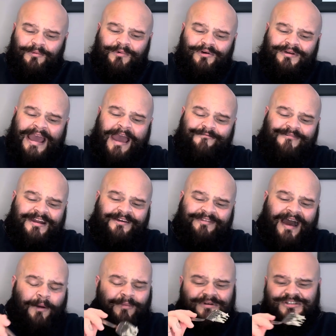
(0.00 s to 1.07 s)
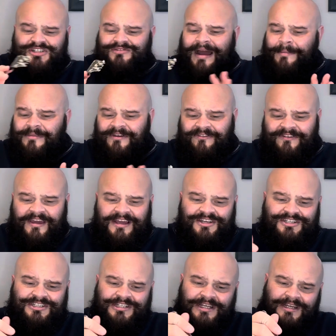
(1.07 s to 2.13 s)
We'll get rid of that. We'll scrap the
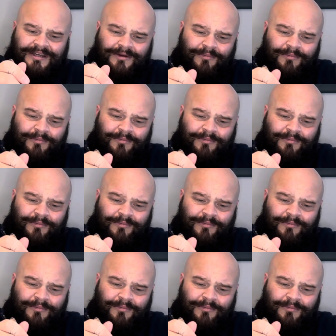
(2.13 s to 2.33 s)
fish.